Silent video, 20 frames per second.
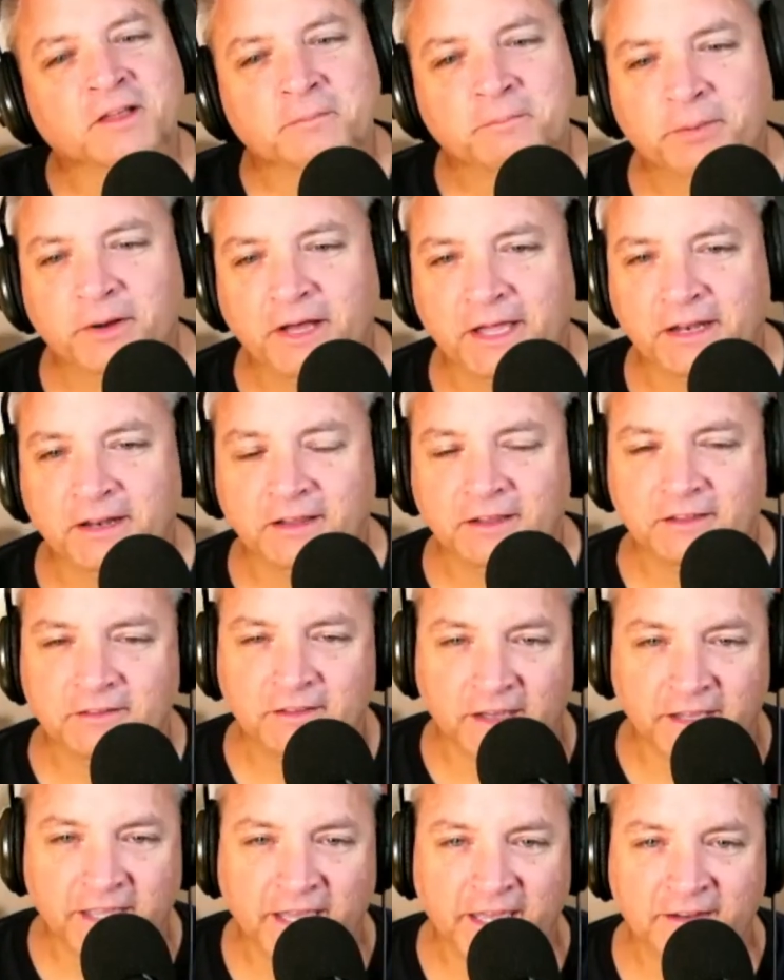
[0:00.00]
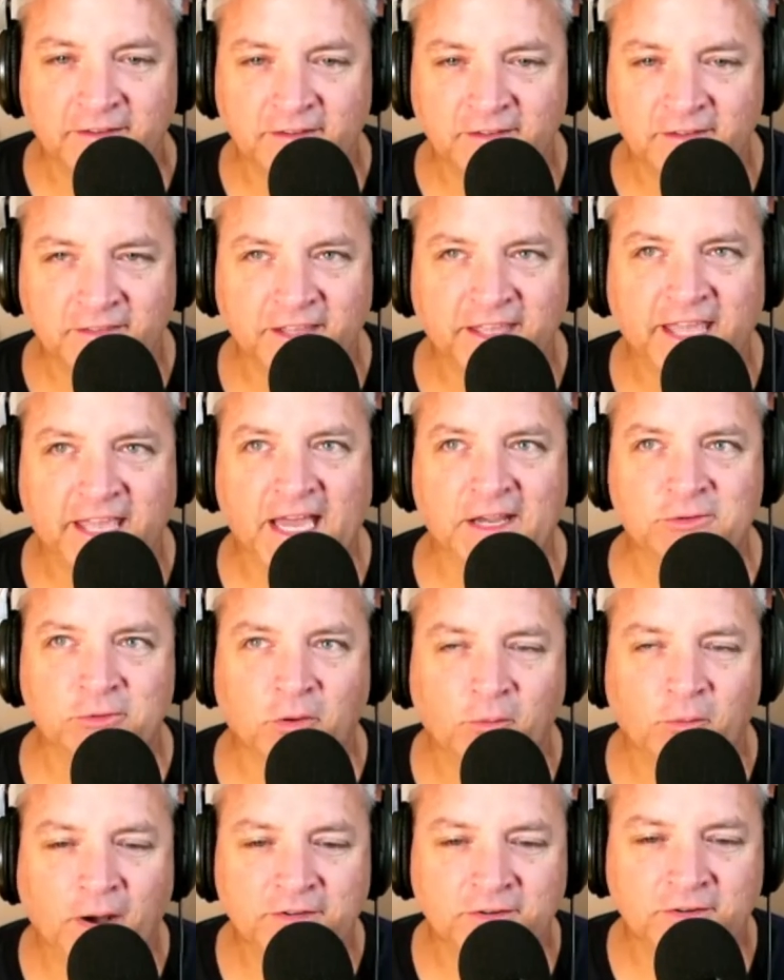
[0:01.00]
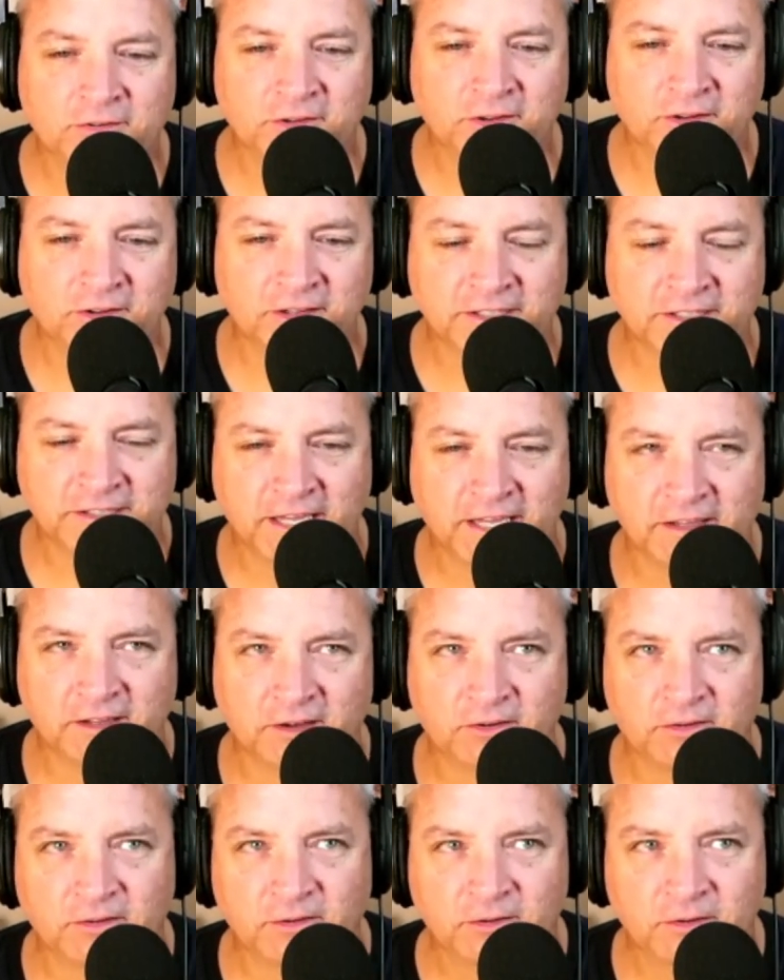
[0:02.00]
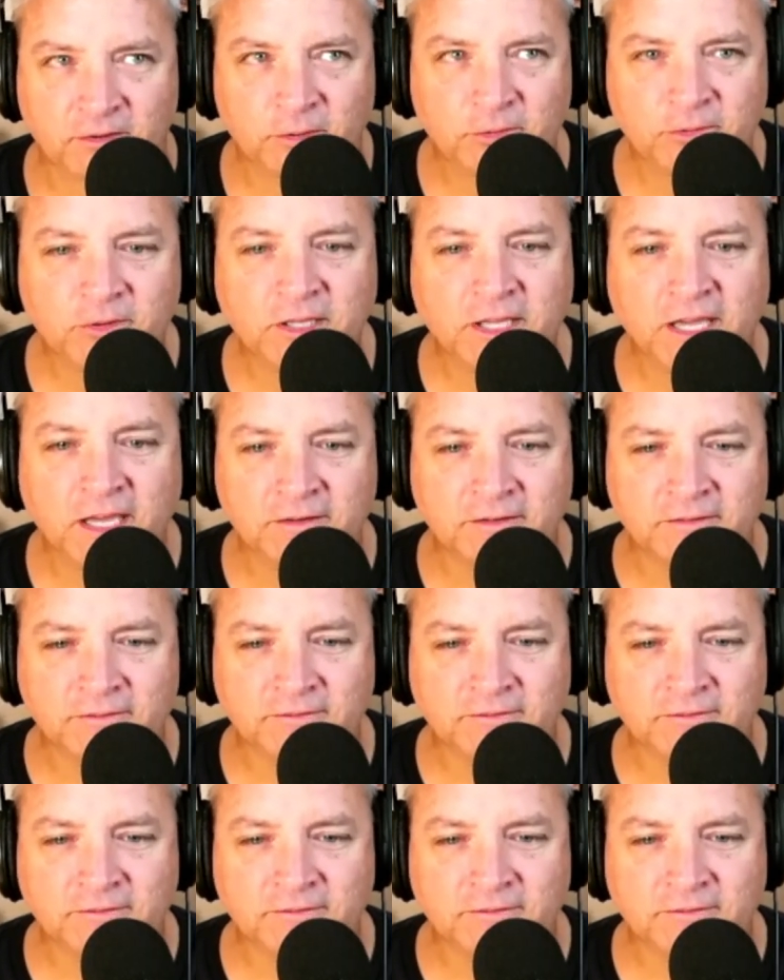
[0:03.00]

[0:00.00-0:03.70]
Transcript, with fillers: But again, the casual watcher is going to look at that and go, who's the kid?